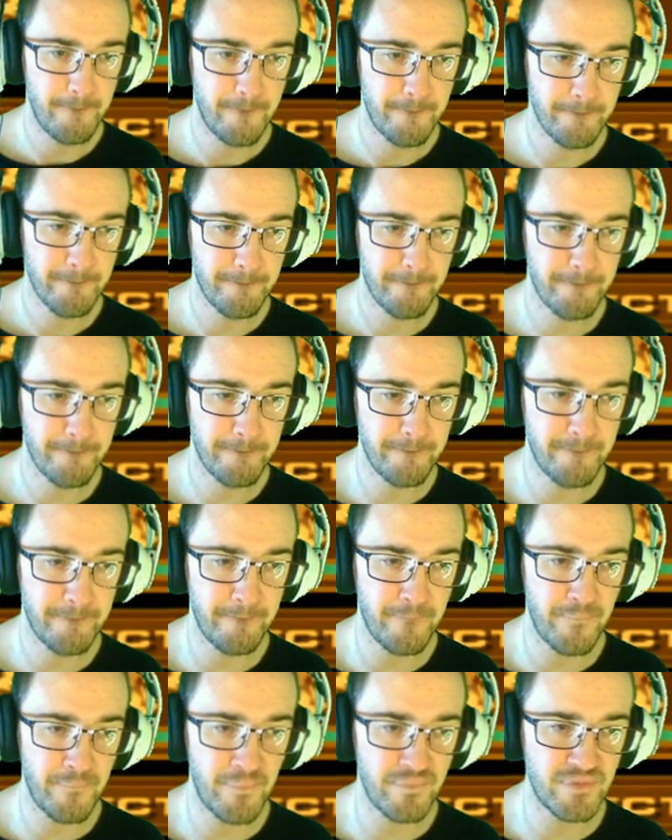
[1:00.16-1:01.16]

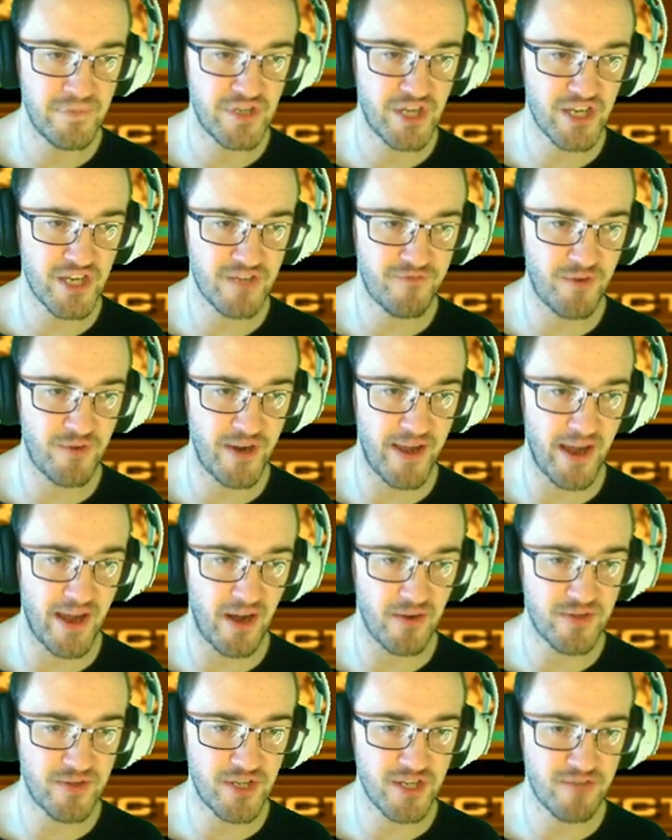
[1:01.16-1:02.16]
Mm, just for
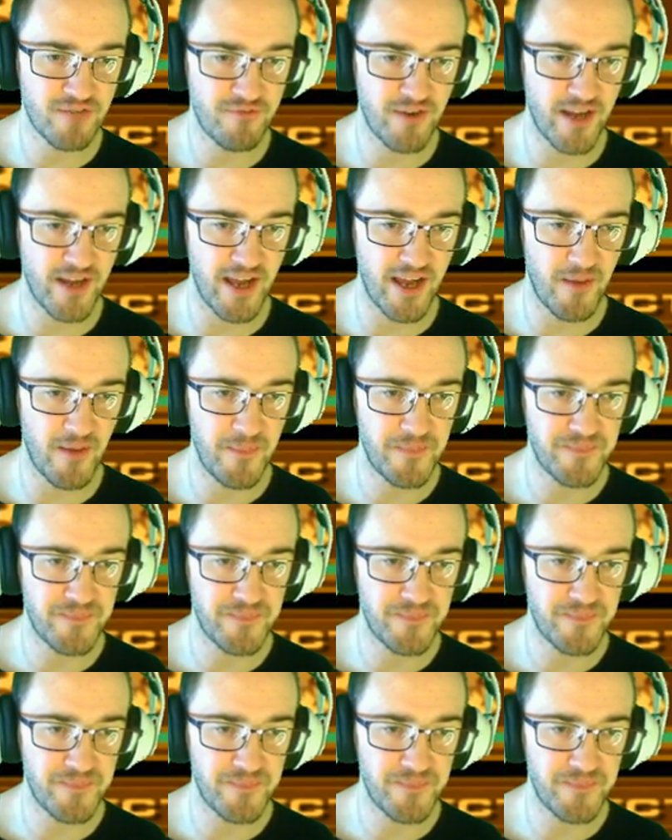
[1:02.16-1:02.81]
now. Just for now.